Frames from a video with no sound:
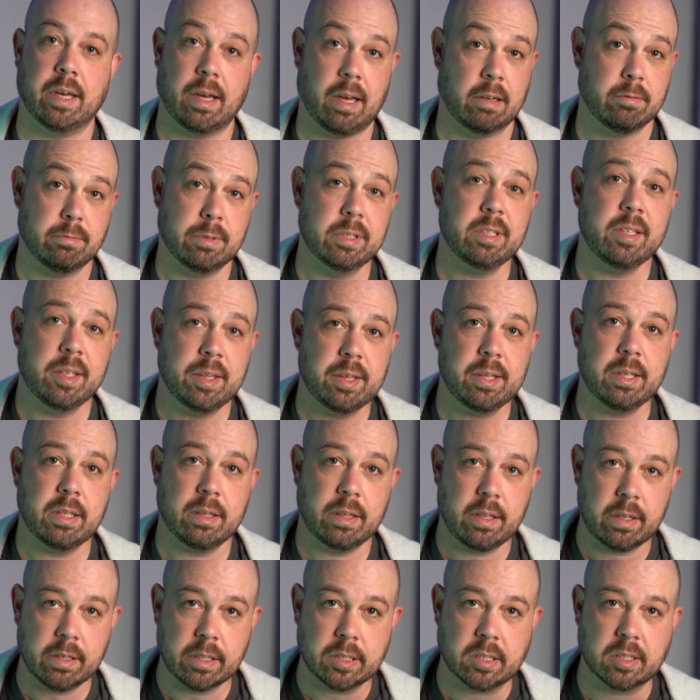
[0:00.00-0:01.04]
I really
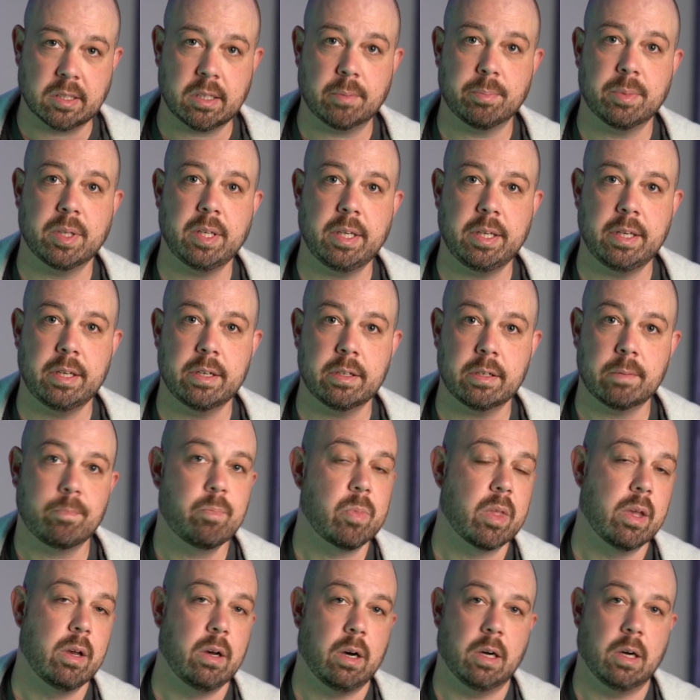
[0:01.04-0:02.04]
think there is something here.